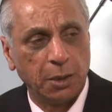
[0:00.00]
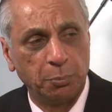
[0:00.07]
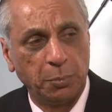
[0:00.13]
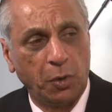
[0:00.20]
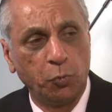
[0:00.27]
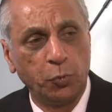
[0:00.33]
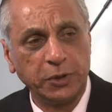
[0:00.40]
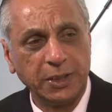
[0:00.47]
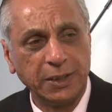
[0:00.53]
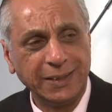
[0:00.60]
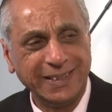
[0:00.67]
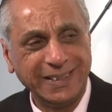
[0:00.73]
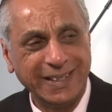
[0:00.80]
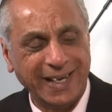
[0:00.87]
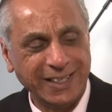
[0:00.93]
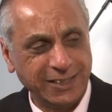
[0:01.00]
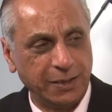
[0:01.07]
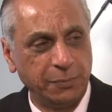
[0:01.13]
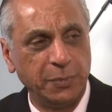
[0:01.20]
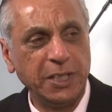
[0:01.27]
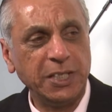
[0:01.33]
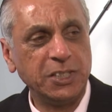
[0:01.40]
But within the S
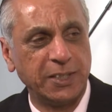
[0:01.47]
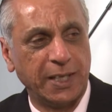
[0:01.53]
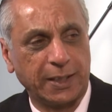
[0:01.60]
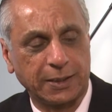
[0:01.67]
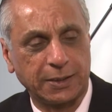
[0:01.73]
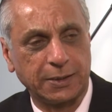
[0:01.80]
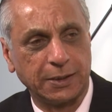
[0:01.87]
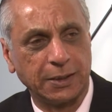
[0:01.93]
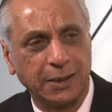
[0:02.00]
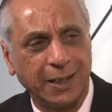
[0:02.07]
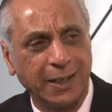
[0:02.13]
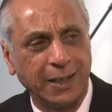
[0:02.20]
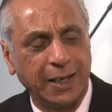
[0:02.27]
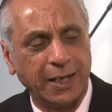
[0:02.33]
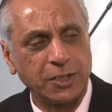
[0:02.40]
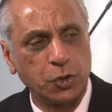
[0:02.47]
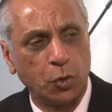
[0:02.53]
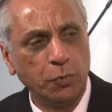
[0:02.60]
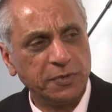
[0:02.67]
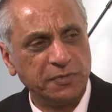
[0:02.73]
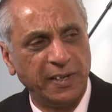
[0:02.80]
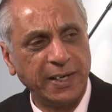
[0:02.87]
M E sector, it's
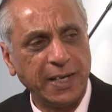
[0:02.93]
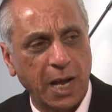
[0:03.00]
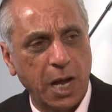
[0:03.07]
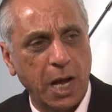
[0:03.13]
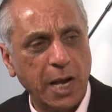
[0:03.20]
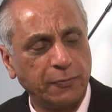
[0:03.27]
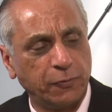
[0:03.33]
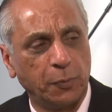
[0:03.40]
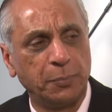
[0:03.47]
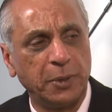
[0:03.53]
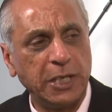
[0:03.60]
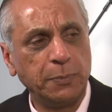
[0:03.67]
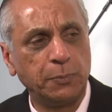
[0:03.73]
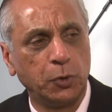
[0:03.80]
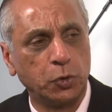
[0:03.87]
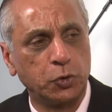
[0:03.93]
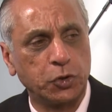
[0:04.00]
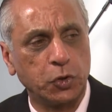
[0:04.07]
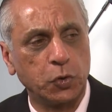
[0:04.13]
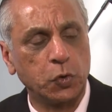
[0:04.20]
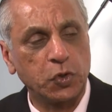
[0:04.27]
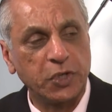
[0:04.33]
always very hard for people
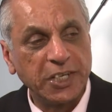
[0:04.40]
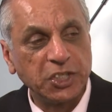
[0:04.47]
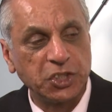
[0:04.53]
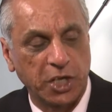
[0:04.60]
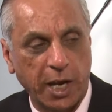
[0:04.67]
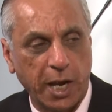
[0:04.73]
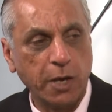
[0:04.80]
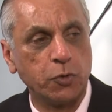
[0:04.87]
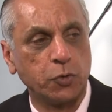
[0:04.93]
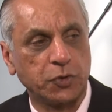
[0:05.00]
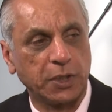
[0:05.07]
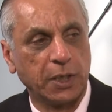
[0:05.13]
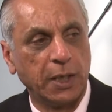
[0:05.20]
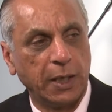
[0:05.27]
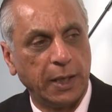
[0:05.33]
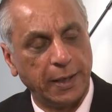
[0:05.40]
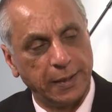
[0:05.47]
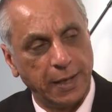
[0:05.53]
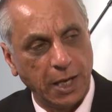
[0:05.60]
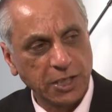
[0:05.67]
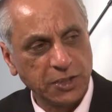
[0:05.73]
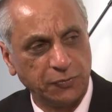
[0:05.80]
to reach out and
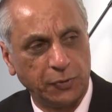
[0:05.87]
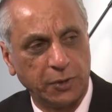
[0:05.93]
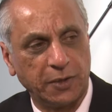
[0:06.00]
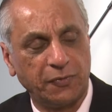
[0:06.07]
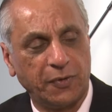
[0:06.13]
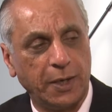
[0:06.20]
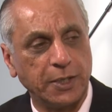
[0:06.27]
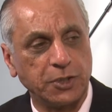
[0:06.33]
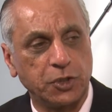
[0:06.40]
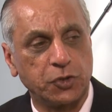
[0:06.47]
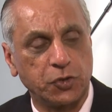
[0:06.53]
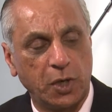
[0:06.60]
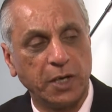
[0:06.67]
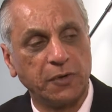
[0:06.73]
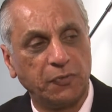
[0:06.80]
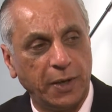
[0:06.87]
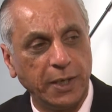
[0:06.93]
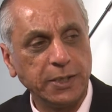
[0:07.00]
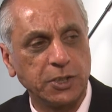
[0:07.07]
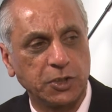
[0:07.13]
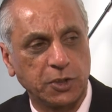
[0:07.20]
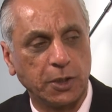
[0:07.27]
ask for advice to try and
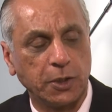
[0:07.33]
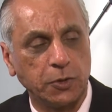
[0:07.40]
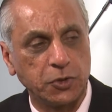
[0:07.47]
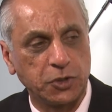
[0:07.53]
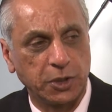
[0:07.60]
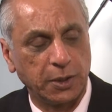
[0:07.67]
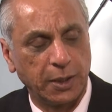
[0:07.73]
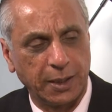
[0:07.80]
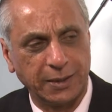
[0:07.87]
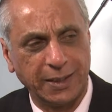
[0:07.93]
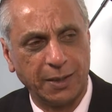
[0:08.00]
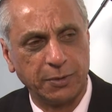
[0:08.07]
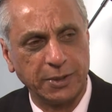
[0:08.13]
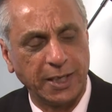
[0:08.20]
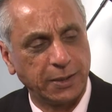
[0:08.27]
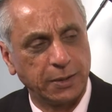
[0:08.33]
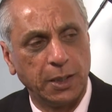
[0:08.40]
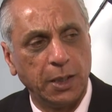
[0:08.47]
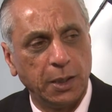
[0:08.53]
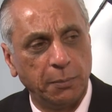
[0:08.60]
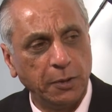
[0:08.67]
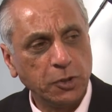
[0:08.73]
find a solution, and that, yet
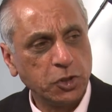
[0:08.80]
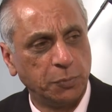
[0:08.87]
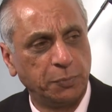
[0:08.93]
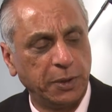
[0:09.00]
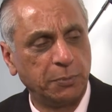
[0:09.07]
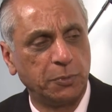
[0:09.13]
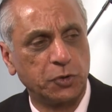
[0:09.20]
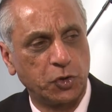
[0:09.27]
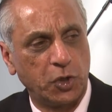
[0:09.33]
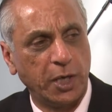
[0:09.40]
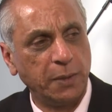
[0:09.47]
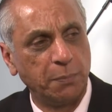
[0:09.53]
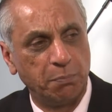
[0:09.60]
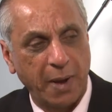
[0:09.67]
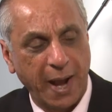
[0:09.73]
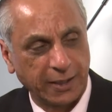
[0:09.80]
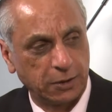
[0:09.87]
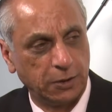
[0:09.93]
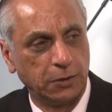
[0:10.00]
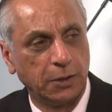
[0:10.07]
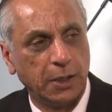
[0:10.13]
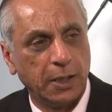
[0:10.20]
most of the people try and
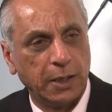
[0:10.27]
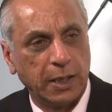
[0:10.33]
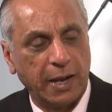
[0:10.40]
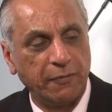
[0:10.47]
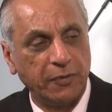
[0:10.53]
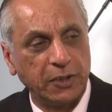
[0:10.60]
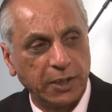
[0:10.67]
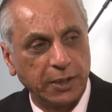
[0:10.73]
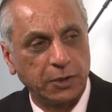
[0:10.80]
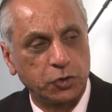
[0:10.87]
battle everything,